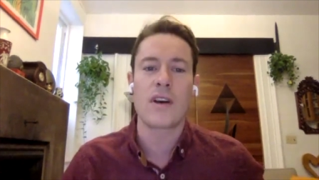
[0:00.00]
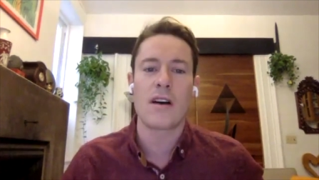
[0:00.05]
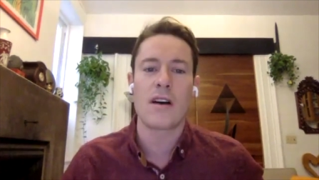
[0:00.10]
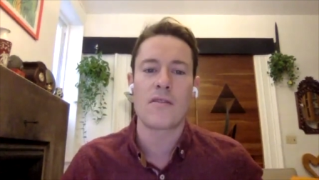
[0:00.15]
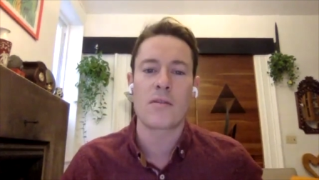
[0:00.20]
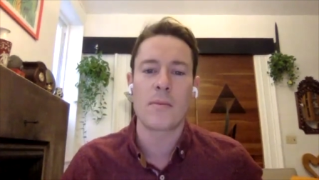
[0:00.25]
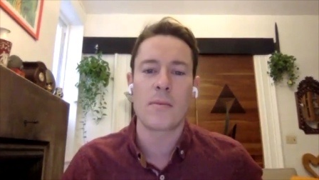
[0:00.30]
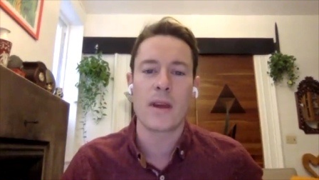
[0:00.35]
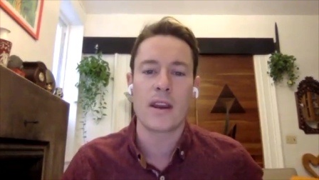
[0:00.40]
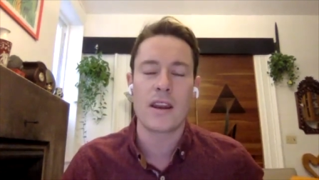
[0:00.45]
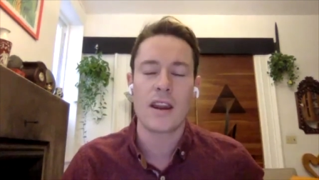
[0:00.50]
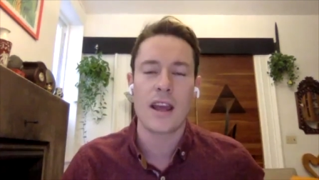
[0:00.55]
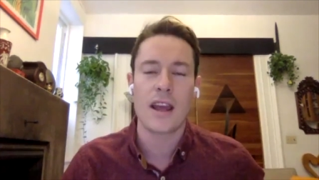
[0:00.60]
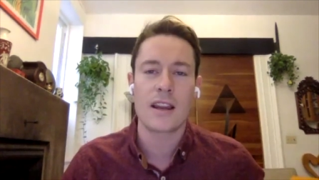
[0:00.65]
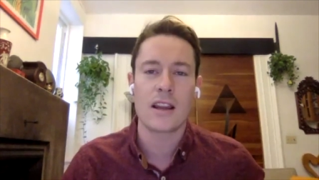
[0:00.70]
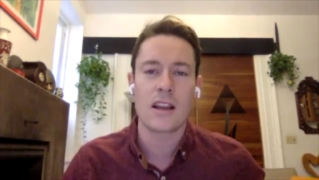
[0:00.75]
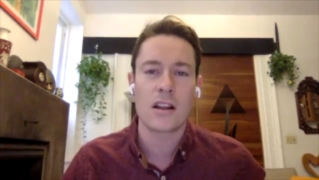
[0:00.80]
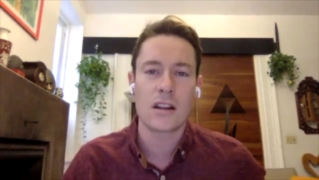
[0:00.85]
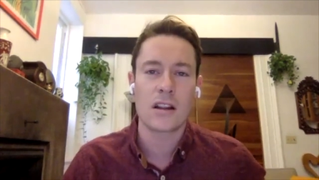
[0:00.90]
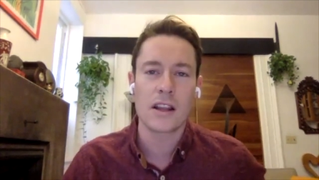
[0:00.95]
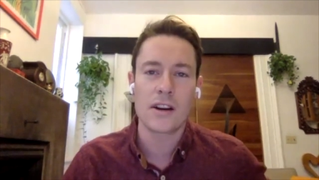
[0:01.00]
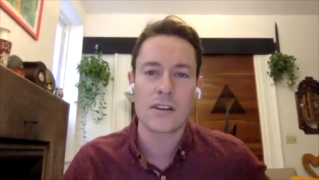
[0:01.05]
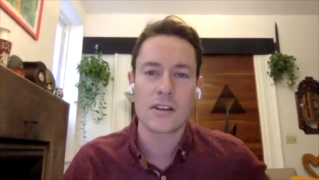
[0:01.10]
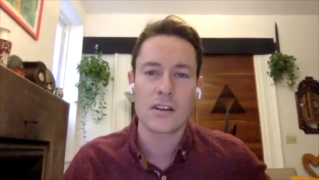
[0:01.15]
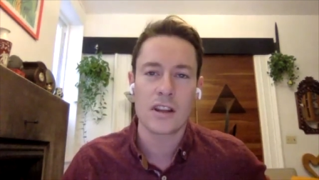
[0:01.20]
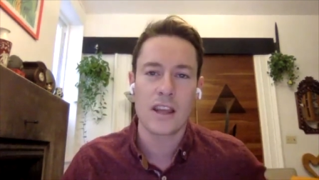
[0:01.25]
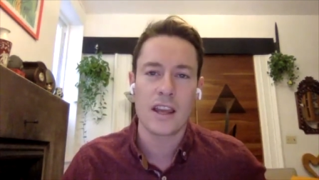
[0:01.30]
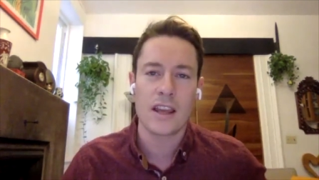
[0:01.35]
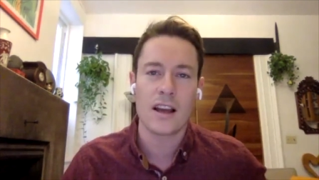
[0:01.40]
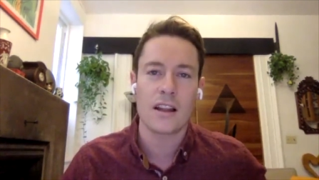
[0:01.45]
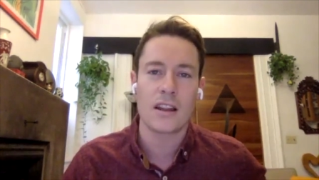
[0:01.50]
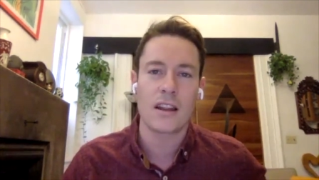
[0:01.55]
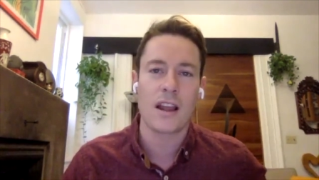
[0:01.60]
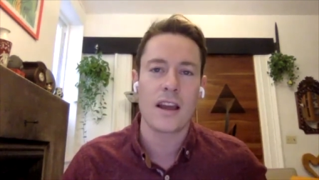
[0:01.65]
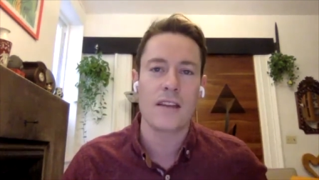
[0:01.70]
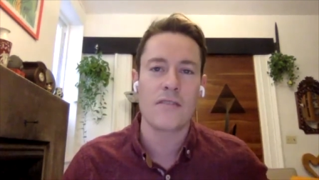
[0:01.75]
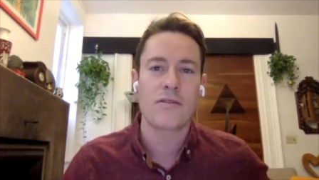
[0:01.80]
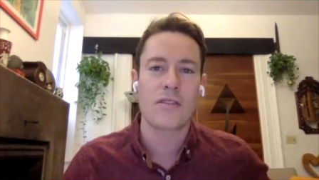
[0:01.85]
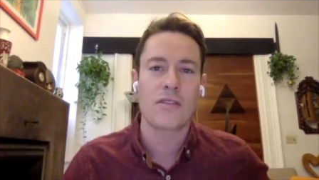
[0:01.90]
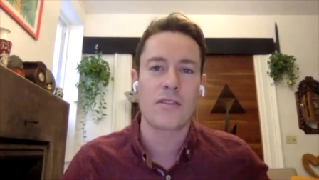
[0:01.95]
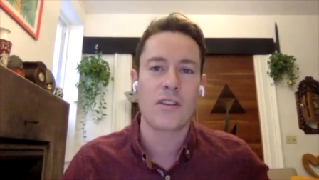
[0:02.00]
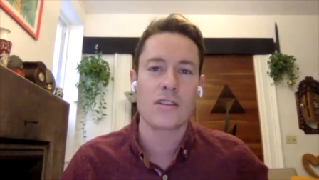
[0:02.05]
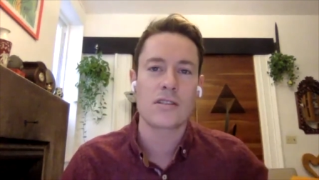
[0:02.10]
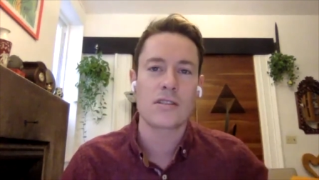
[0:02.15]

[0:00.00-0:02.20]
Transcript: Government, and clearly a lifelong